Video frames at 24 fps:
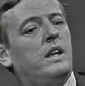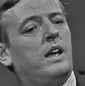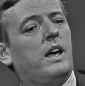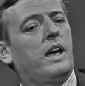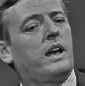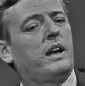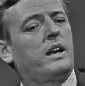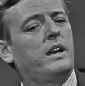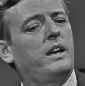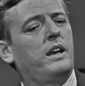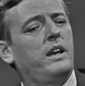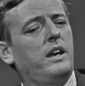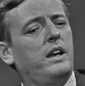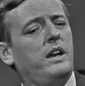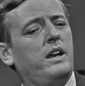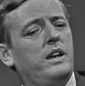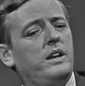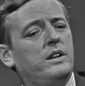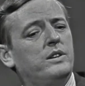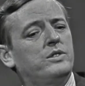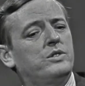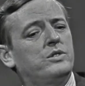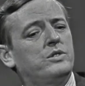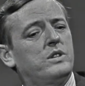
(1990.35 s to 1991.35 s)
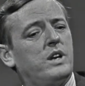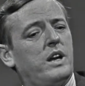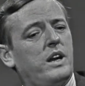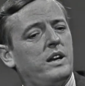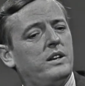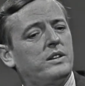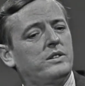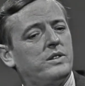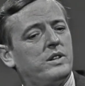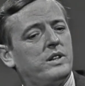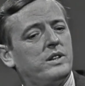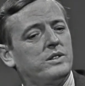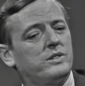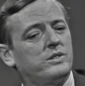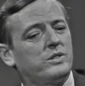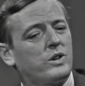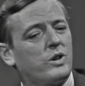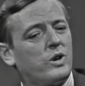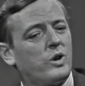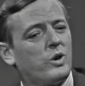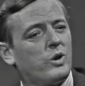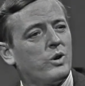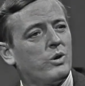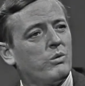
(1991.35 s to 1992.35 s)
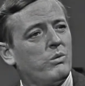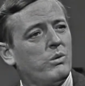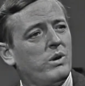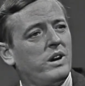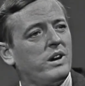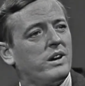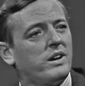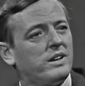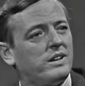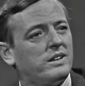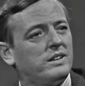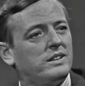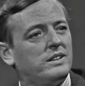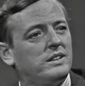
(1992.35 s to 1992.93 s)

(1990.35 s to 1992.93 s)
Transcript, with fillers: and he stakes his career